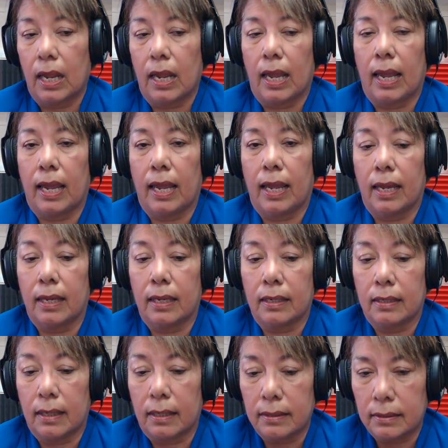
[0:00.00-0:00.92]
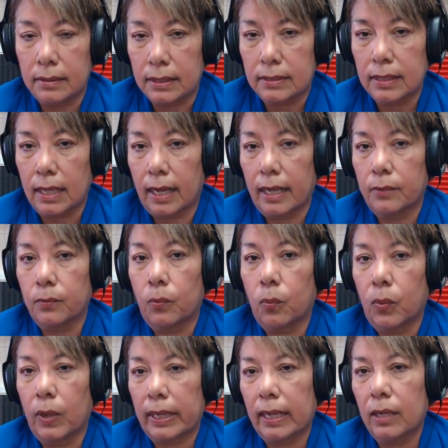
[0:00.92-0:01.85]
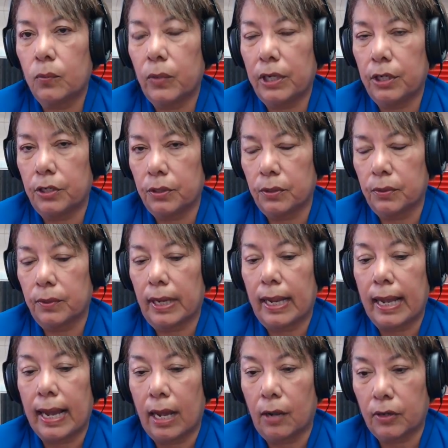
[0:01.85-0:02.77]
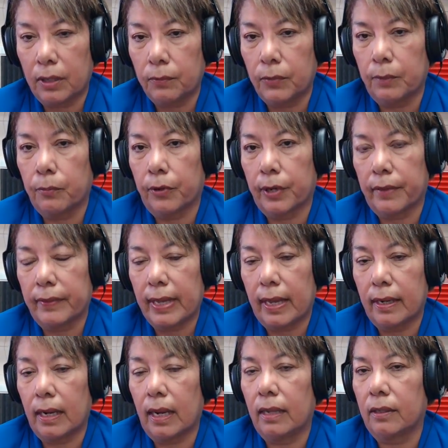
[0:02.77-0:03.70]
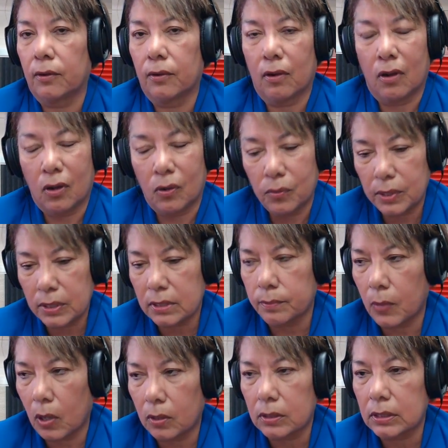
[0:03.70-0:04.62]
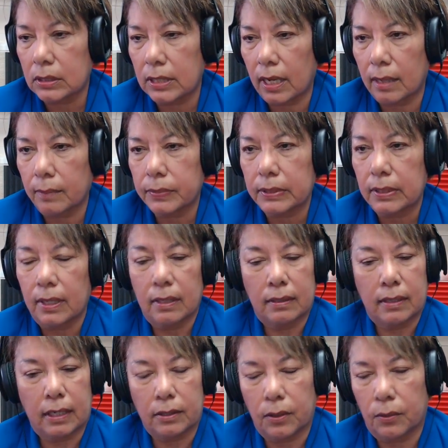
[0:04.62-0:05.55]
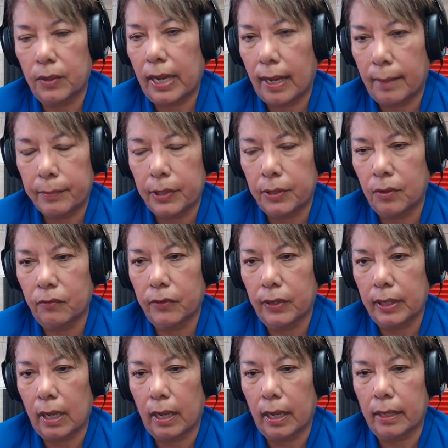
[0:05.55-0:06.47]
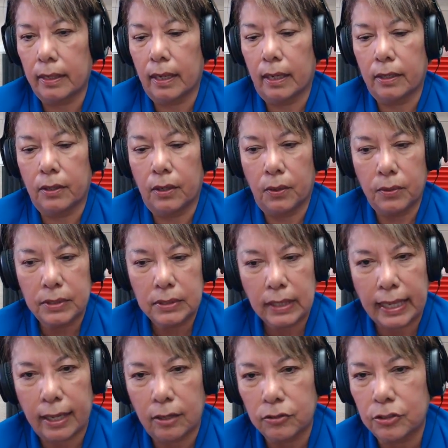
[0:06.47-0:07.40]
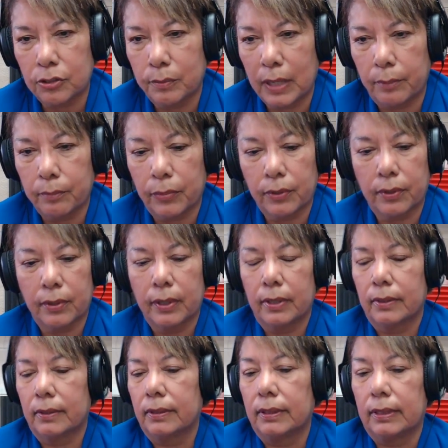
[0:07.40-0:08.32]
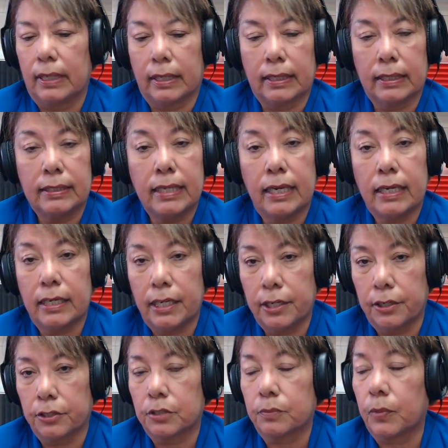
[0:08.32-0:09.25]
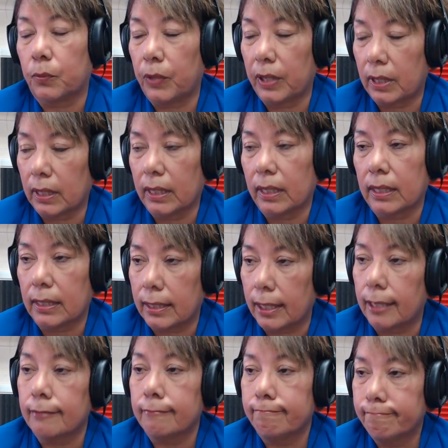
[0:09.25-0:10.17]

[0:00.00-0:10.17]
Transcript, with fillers: and decide what can we do, how can we bring that. And they're always small steps. They don't happen overnight. And I know as a council member, it can take years, but we can get it done.